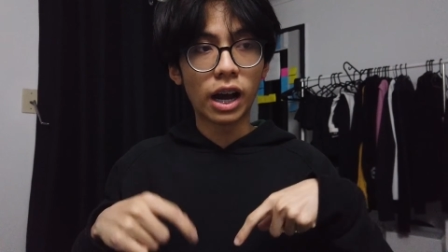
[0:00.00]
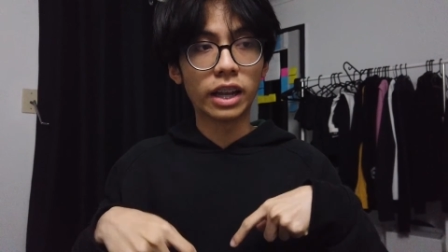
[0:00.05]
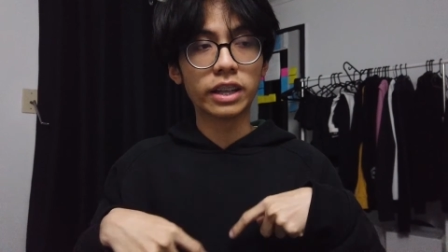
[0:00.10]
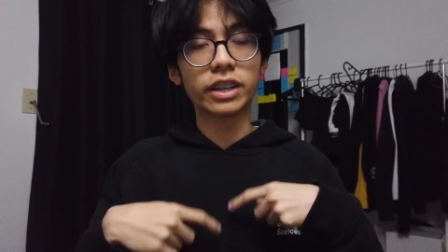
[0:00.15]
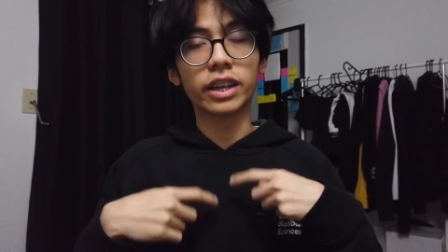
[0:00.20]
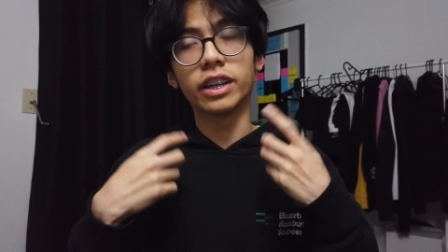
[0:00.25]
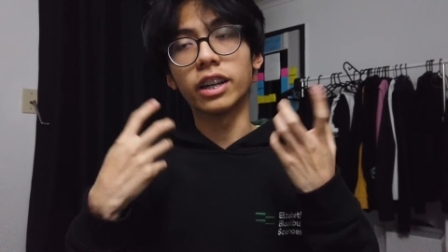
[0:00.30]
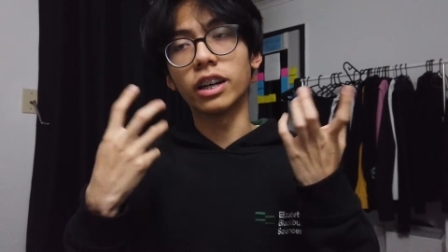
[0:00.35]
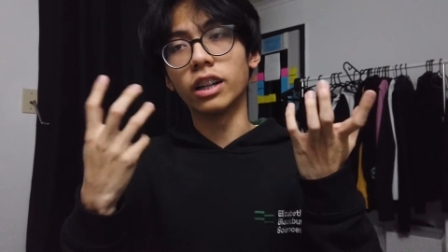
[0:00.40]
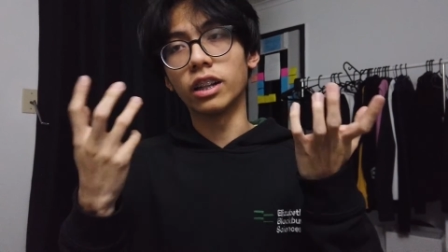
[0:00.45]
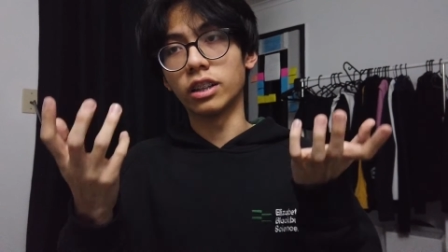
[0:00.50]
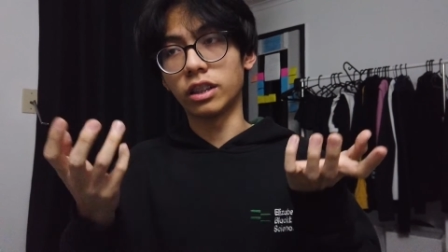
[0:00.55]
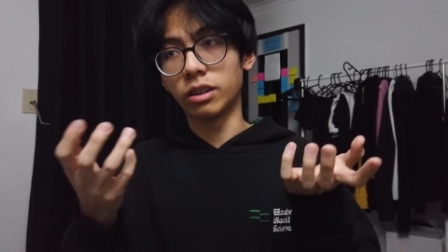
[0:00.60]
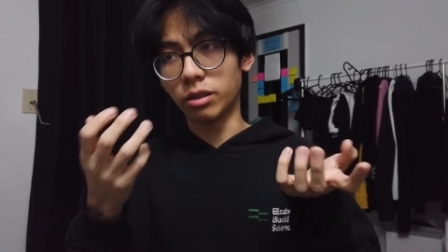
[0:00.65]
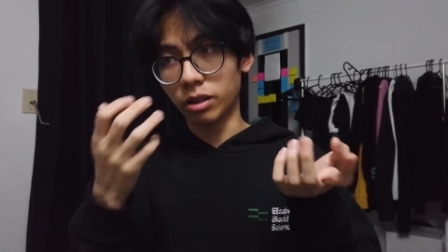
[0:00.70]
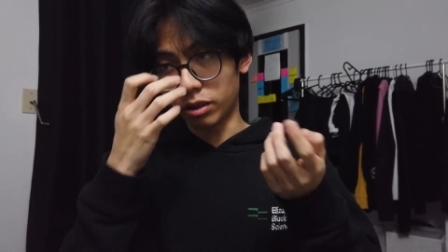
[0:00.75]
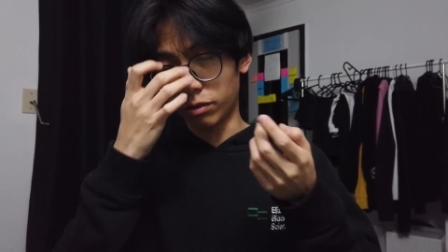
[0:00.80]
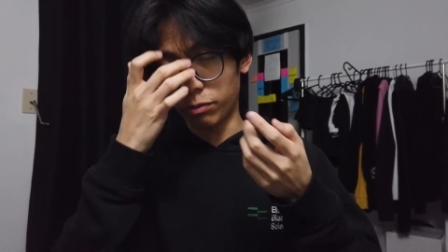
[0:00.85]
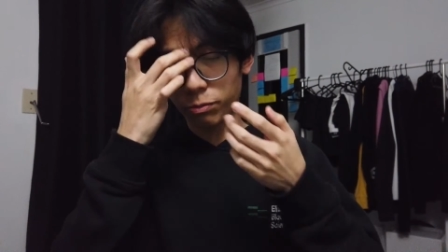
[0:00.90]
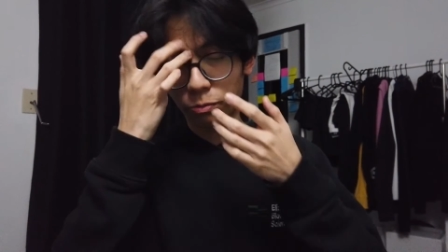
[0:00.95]
and then I'll
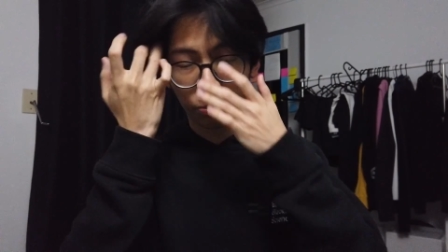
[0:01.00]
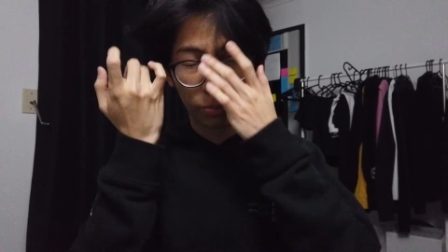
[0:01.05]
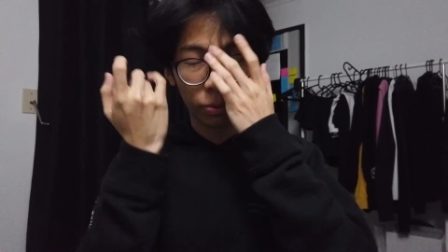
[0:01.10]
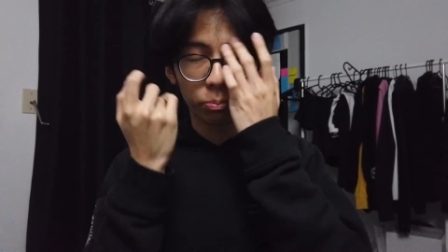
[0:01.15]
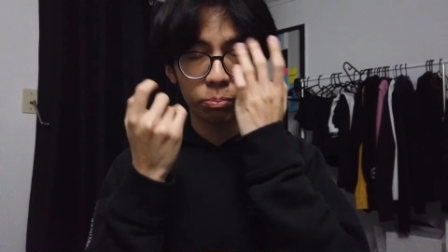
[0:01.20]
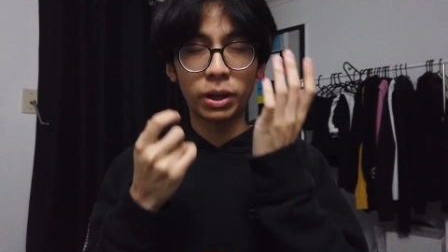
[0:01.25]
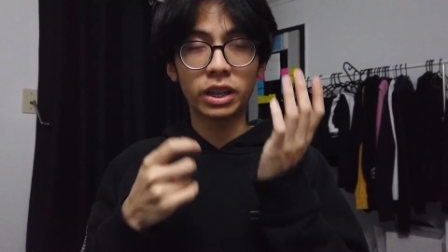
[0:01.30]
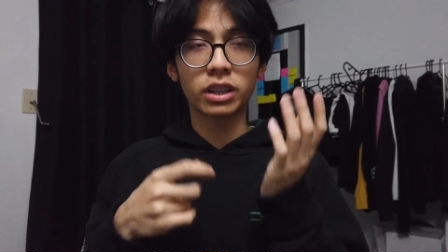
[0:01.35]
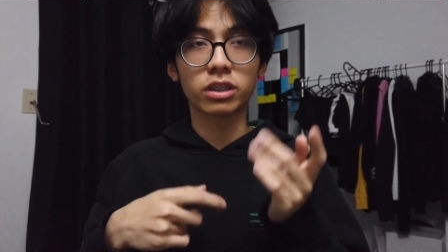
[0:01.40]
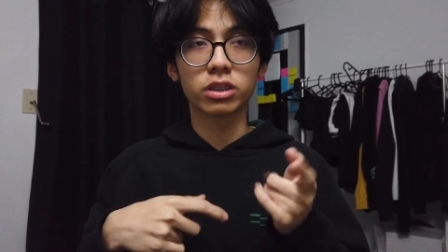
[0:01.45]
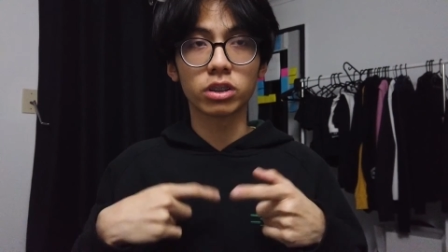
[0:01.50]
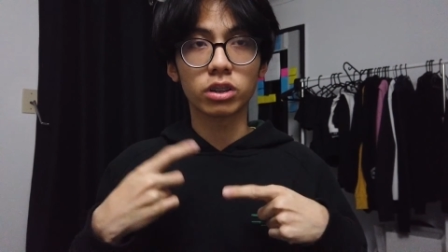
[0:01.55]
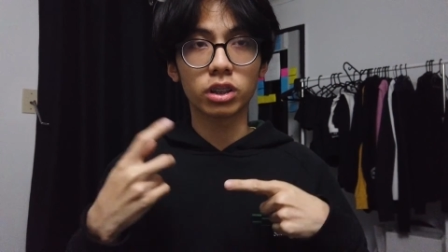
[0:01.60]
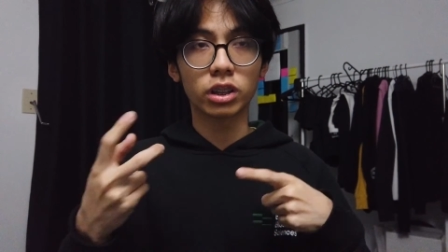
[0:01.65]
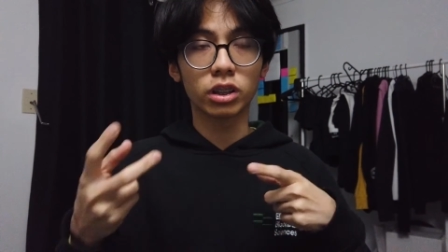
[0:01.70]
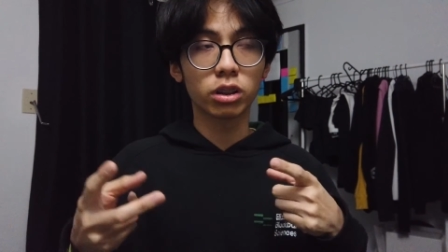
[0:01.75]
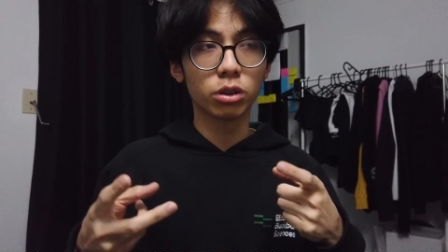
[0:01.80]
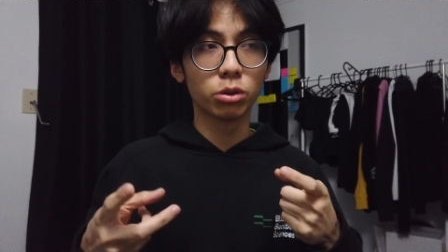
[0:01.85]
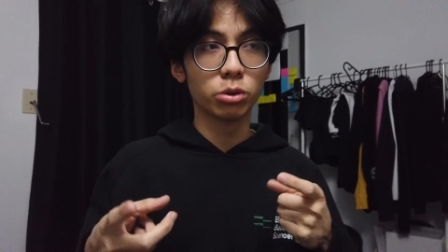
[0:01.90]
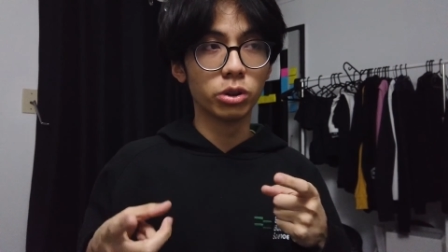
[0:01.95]
make sure to
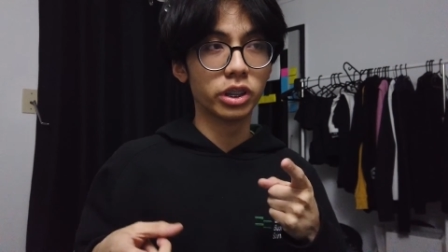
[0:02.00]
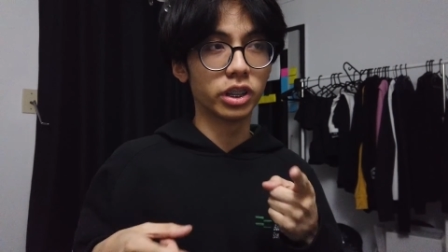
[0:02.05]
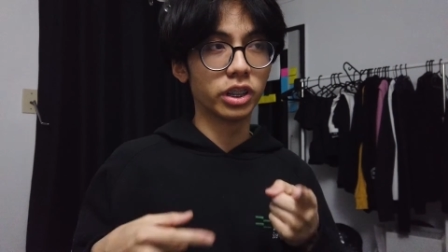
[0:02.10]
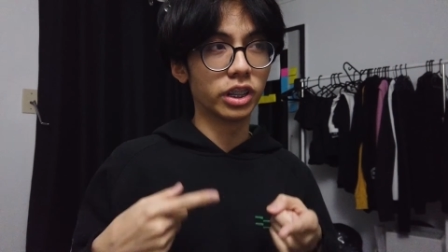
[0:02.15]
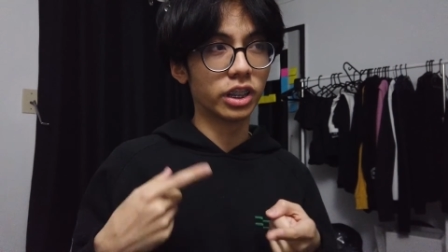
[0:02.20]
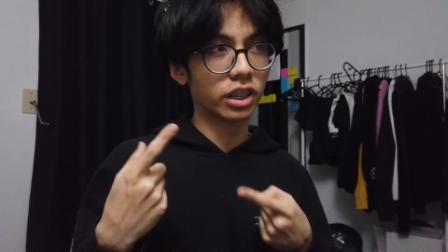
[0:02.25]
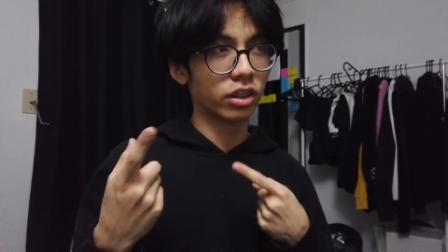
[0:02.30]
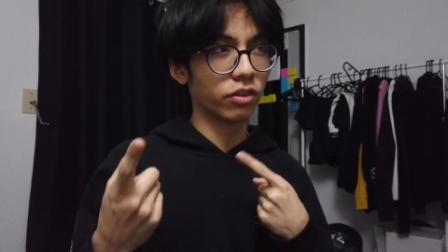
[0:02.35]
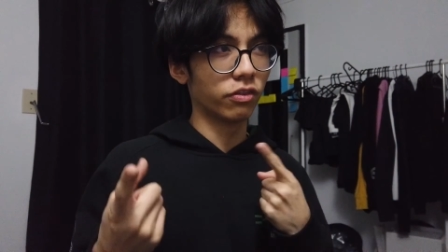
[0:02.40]
include it in